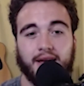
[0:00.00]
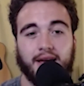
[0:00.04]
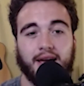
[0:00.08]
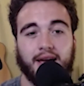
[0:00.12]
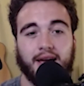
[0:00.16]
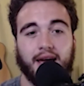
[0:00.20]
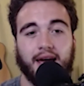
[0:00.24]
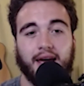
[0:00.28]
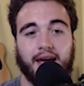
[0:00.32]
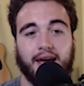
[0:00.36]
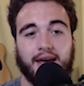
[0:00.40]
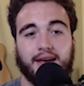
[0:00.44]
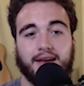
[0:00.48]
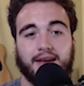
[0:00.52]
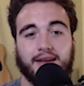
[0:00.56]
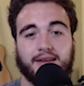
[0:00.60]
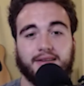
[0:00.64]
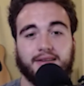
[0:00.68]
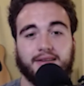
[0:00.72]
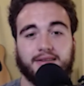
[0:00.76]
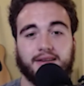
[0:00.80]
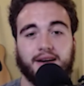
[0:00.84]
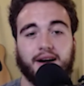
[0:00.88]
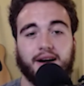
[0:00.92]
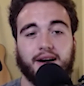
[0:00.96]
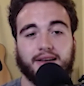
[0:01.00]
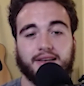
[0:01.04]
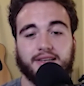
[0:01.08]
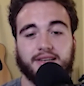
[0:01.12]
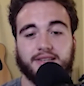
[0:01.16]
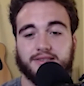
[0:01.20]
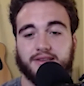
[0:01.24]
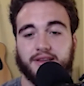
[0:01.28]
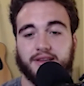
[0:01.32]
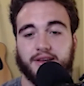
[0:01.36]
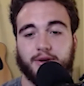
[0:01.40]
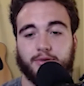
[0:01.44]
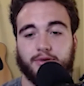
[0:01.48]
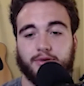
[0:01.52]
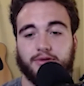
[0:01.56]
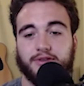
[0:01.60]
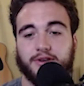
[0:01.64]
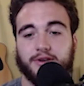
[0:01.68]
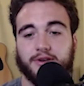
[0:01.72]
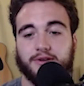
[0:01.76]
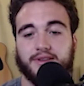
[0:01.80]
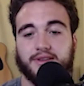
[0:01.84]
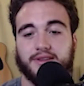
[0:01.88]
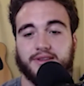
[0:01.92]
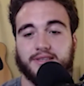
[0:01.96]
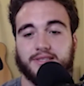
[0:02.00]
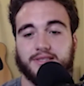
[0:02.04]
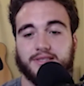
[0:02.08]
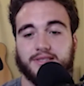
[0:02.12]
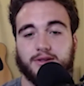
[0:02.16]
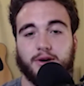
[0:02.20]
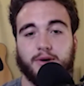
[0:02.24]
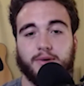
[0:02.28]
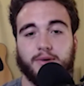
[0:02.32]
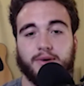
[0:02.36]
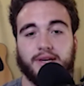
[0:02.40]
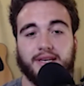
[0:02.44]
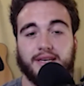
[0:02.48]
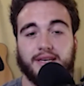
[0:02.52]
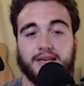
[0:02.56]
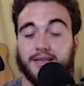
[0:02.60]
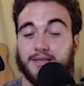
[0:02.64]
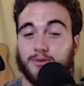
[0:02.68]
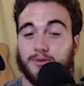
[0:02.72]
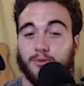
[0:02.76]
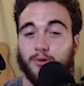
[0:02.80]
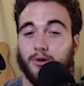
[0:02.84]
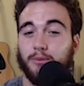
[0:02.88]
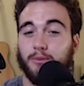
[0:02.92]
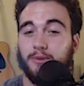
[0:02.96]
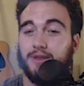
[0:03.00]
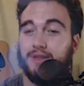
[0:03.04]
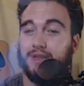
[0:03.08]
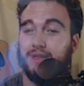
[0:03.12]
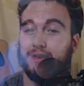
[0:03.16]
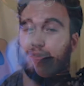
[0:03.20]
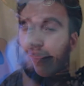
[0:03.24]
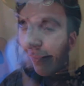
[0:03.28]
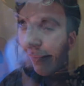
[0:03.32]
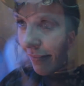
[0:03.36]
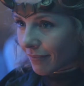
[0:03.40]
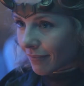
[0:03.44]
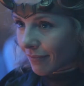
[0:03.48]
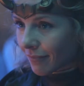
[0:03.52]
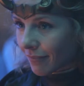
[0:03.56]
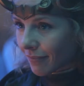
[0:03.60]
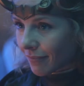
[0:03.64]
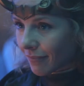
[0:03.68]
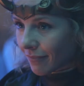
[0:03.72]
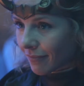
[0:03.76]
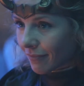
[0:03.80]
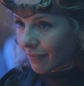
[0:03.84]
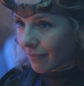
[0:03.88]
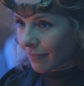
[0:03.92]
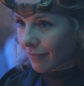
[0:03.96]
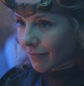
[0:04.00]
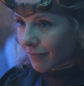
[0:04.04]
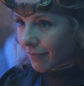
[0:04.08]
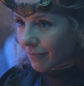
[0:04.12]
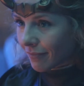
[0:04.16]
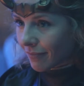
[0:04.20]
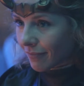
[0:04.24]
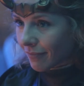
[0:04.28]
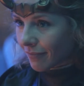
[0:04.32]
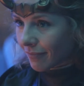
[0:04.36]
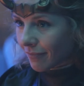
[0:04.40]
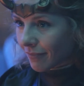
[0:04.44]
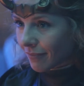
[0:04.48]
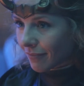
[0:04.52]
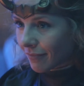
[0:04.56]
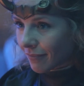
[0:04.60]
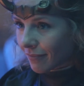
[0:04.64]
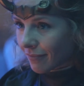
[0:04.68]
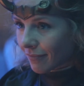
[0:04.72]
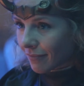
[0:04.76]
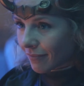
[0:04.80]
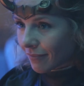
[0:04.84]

And it is later revealed that this Loki is a woman that goes by the name of Sylvie,